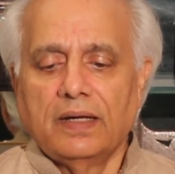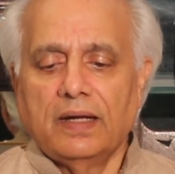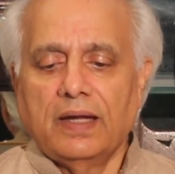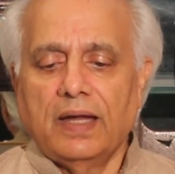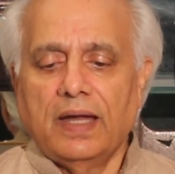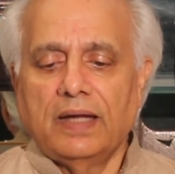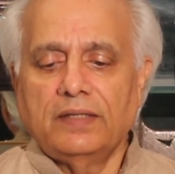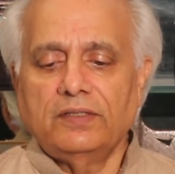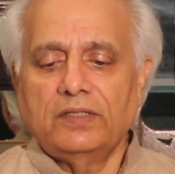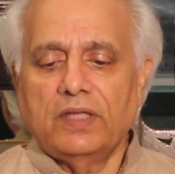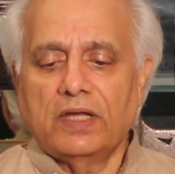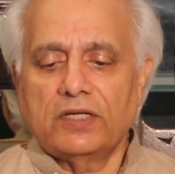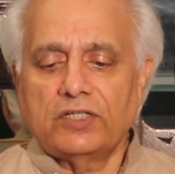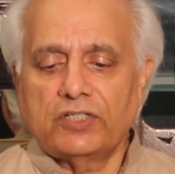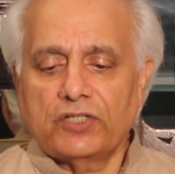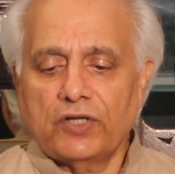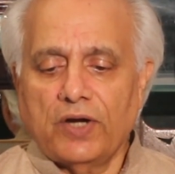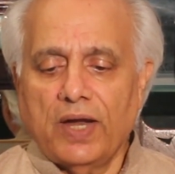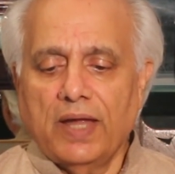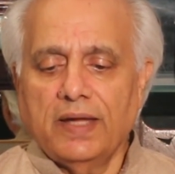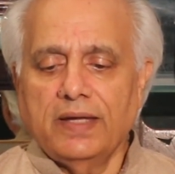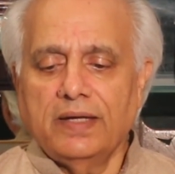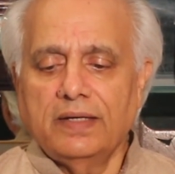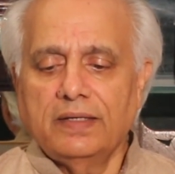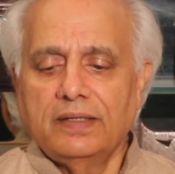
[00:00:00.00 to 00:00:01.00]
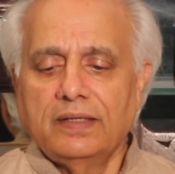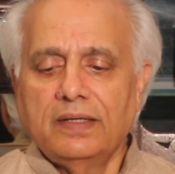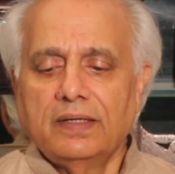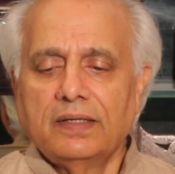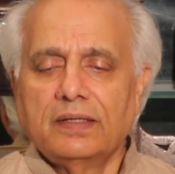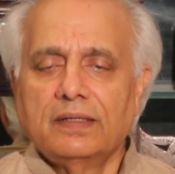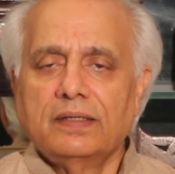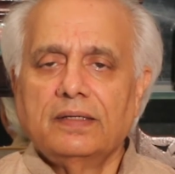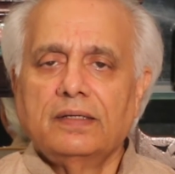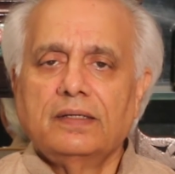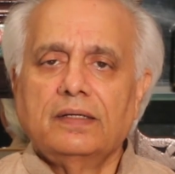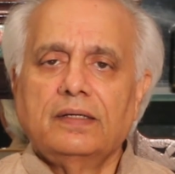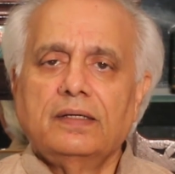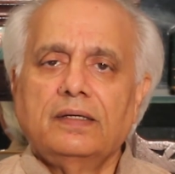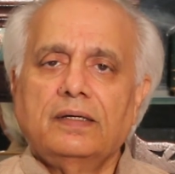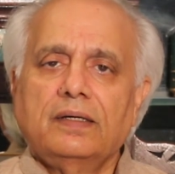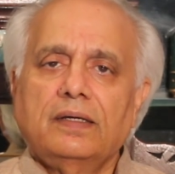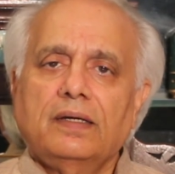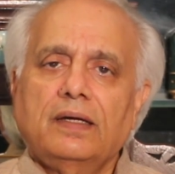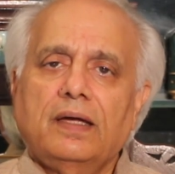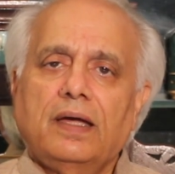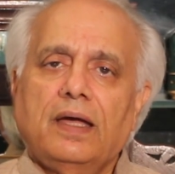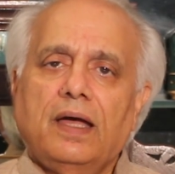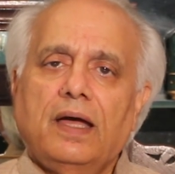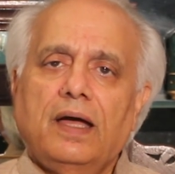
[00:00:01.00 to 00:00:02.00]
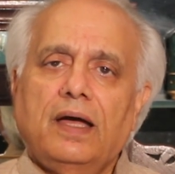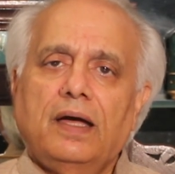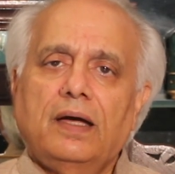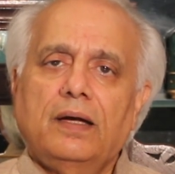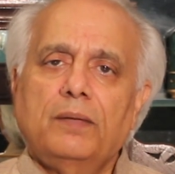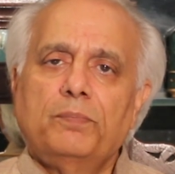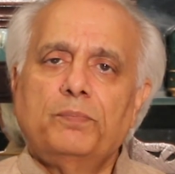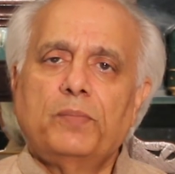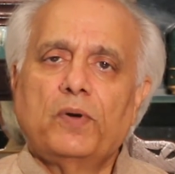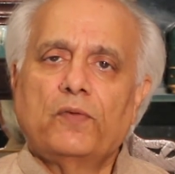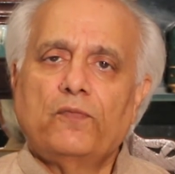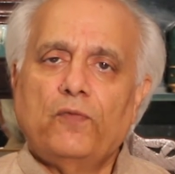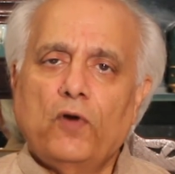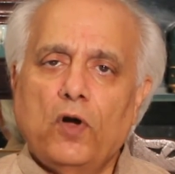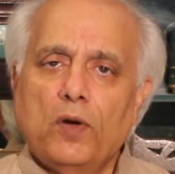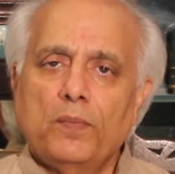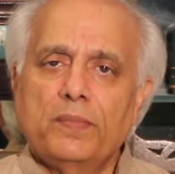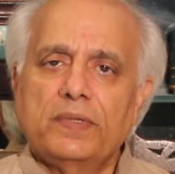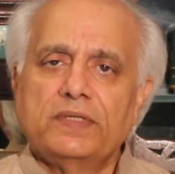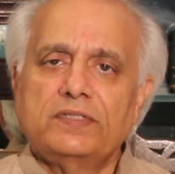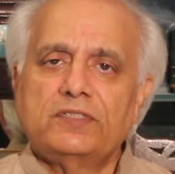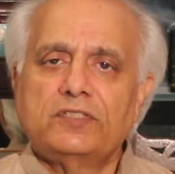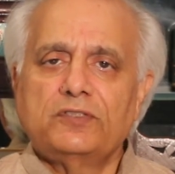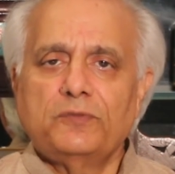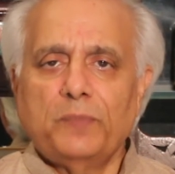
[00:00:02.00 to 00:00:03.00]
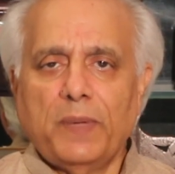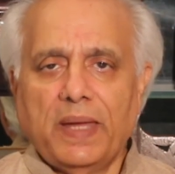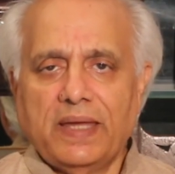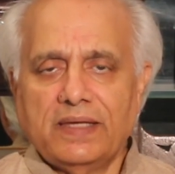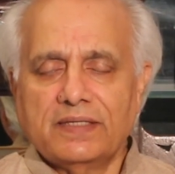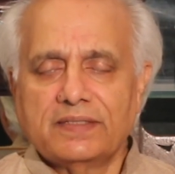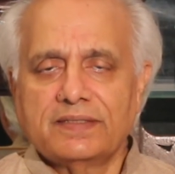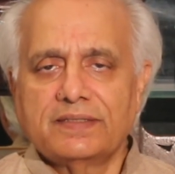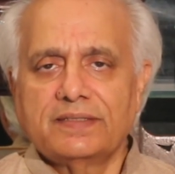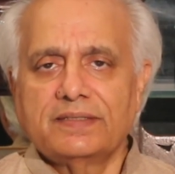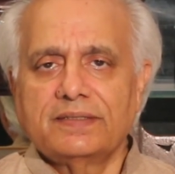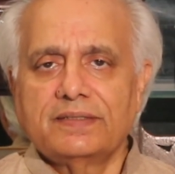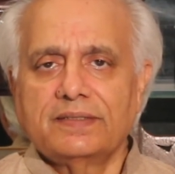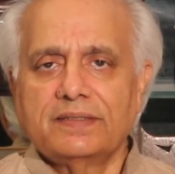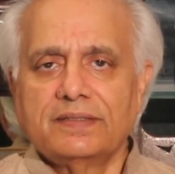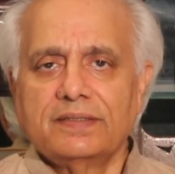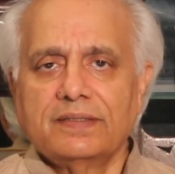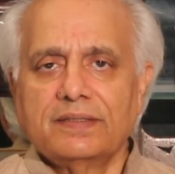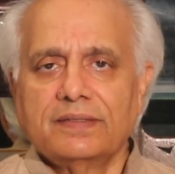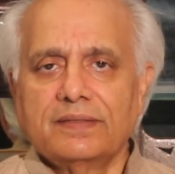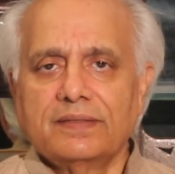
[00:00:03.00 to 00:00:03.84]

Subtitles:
and the shrine a performance space.